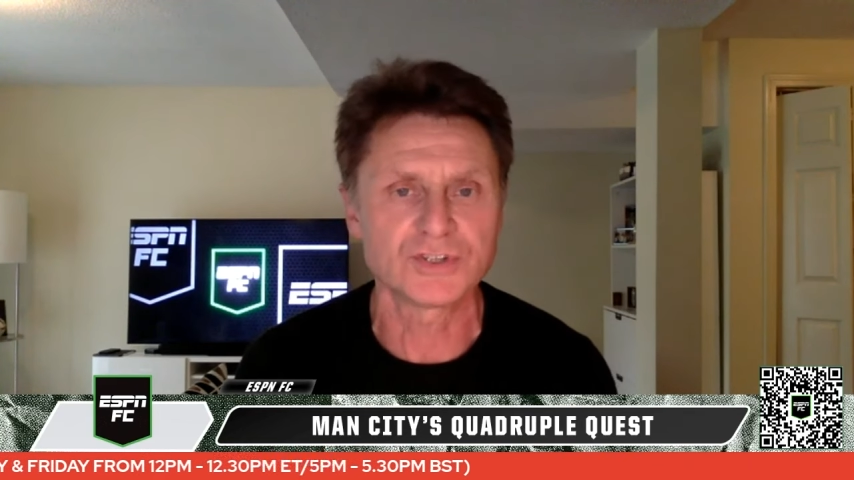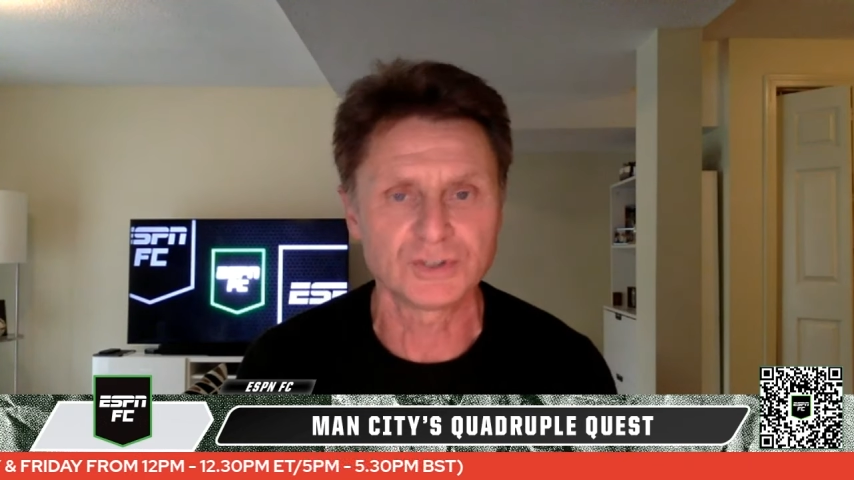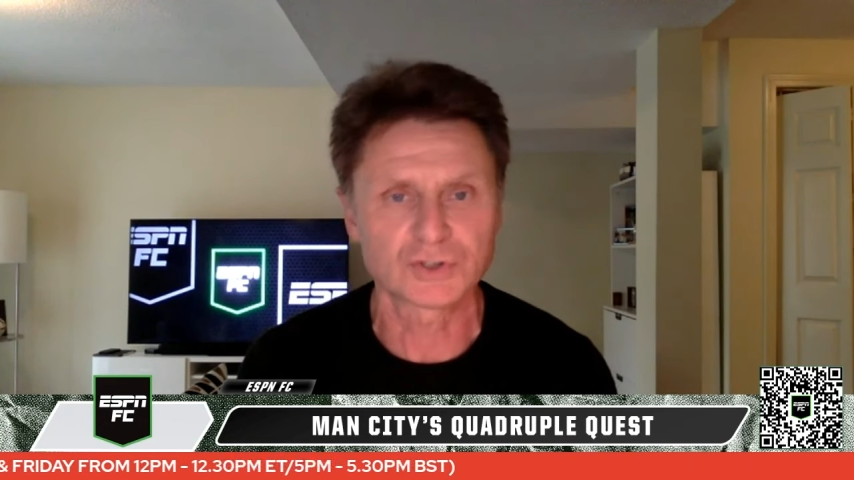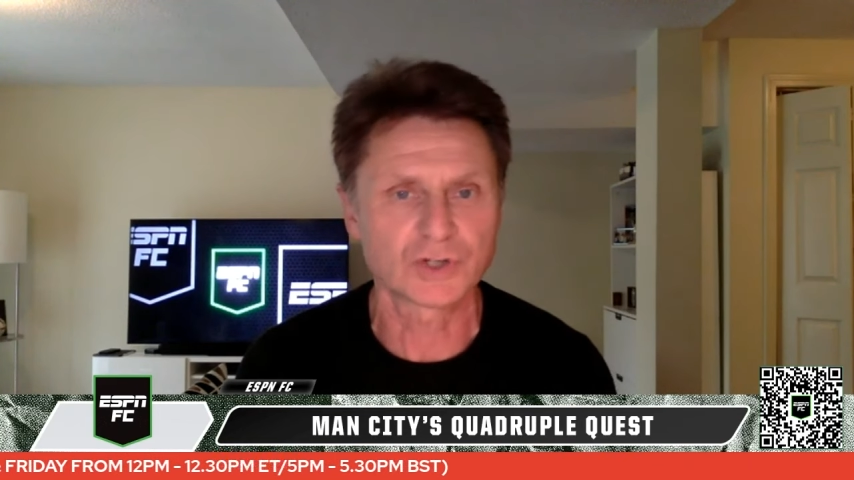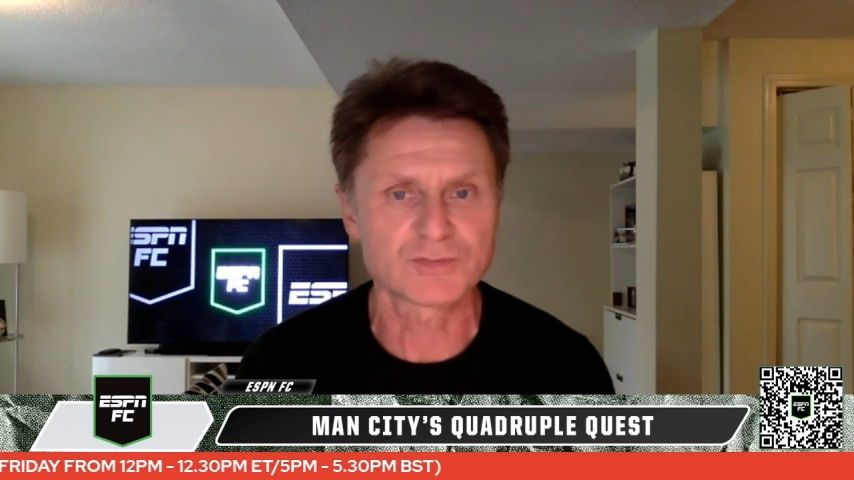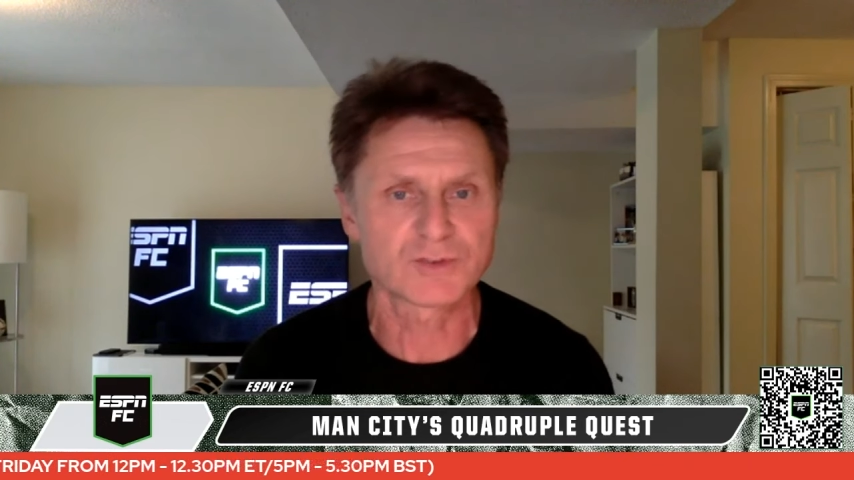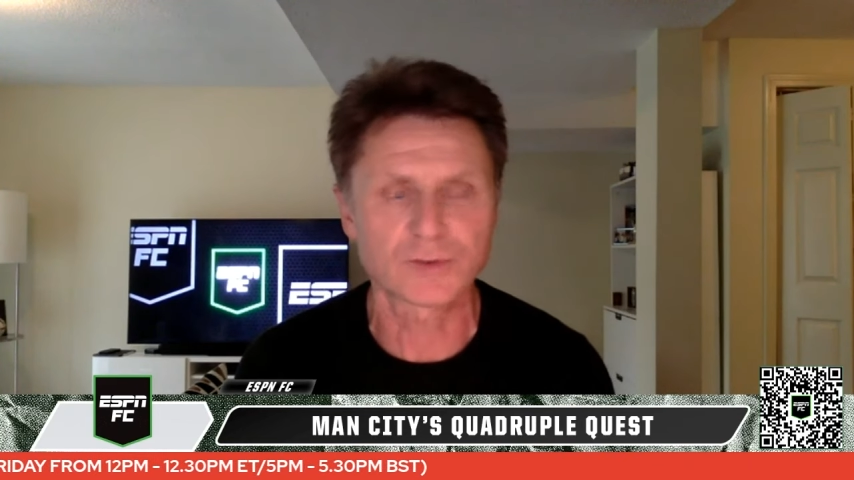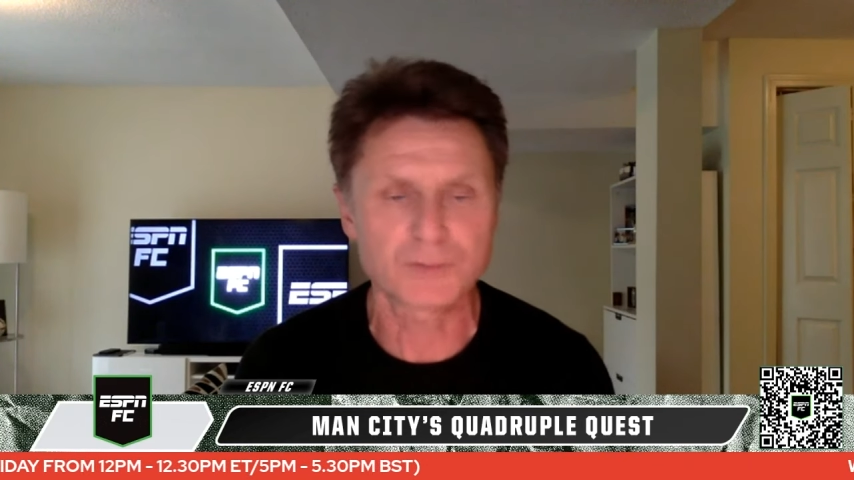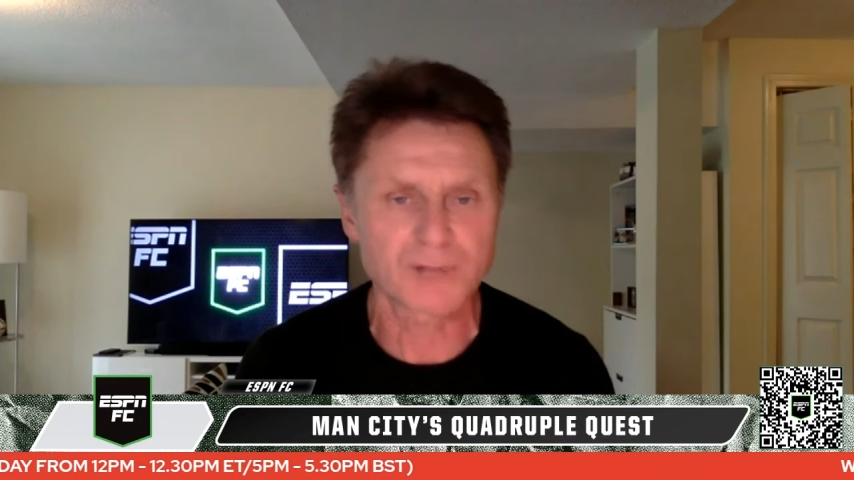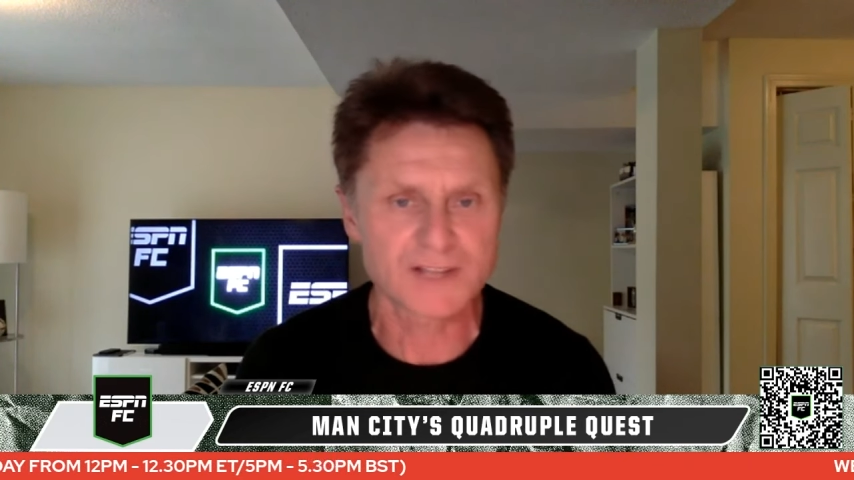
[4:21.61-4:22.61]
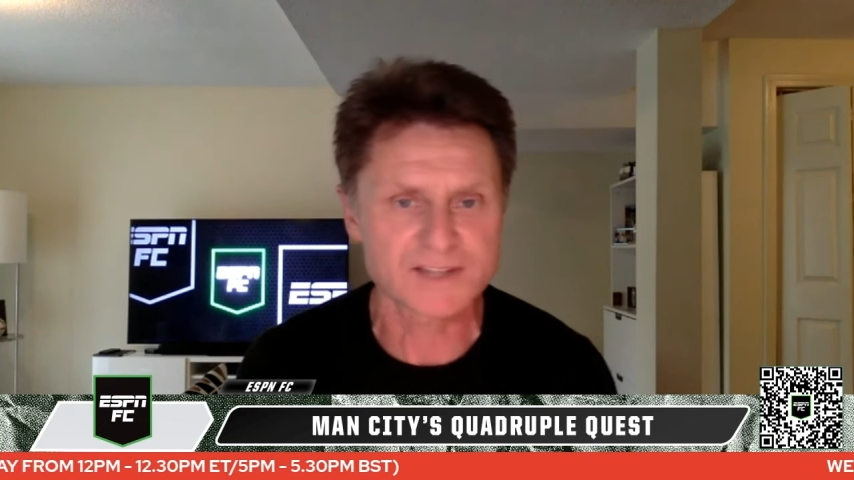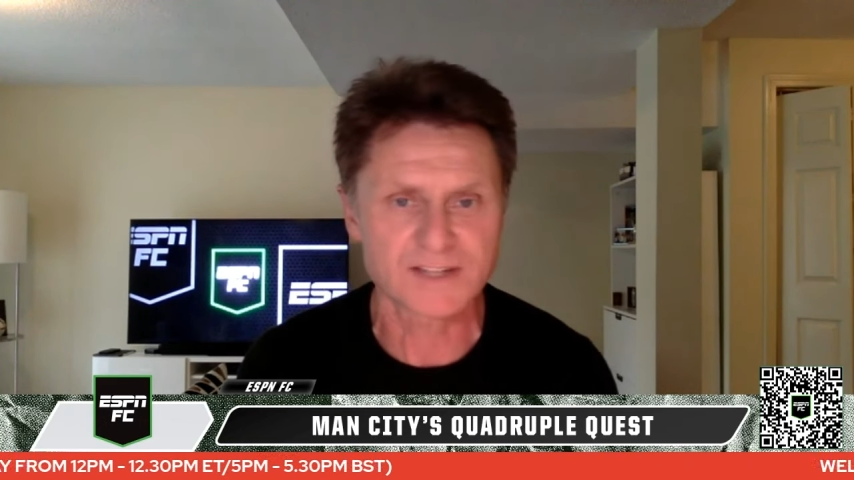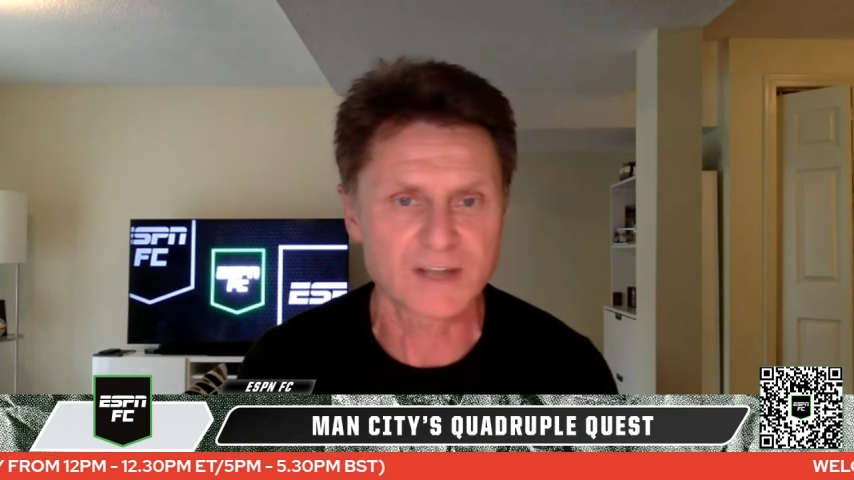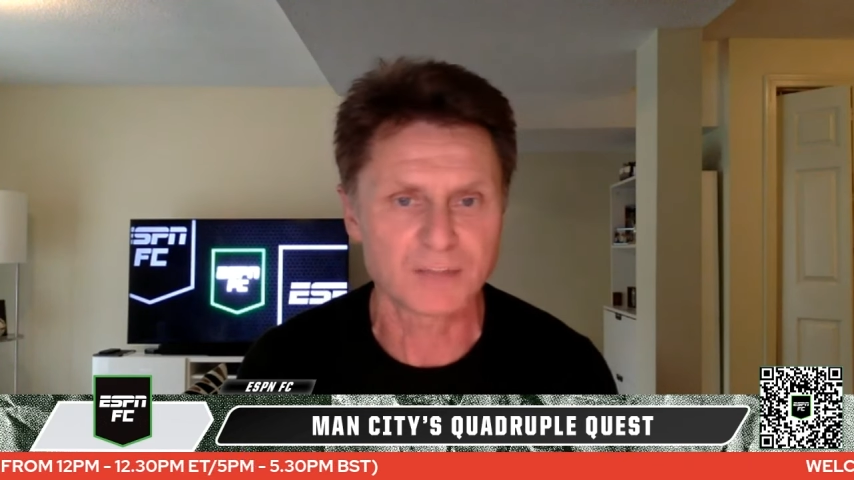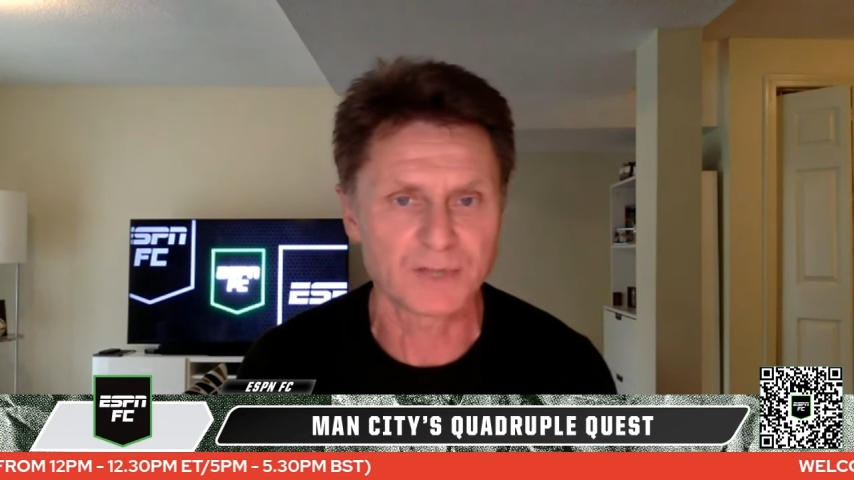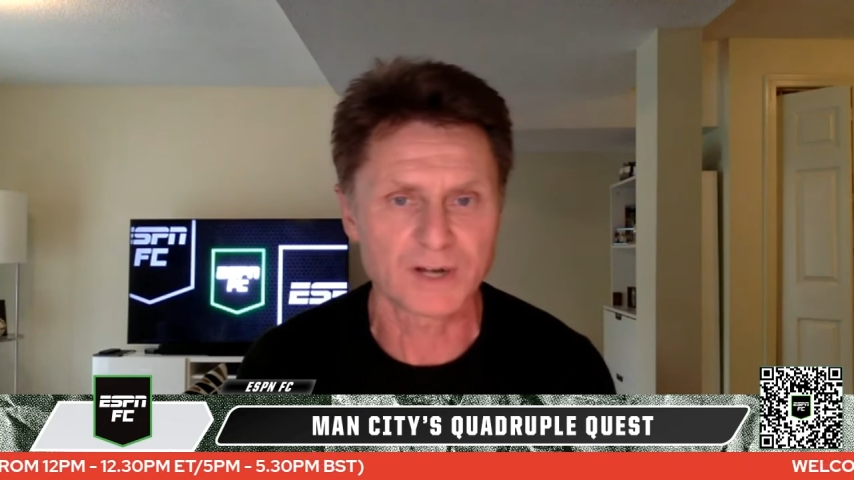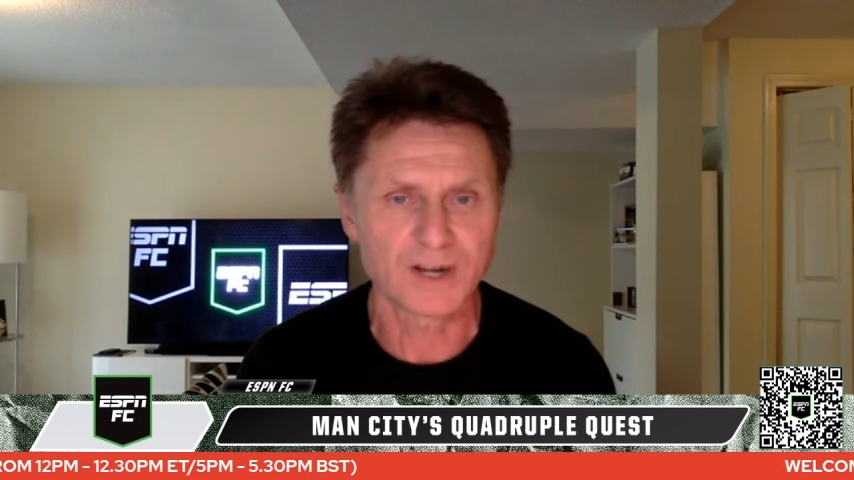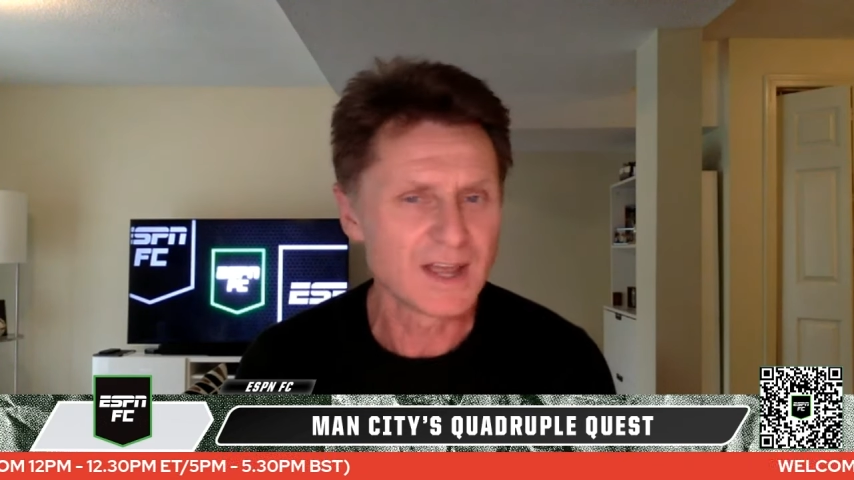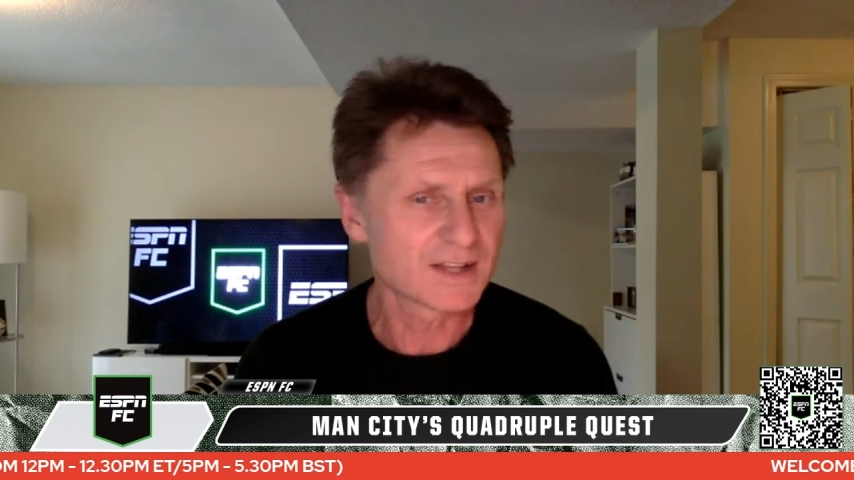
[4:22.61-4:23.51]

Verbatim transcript: in terms of replacing that player.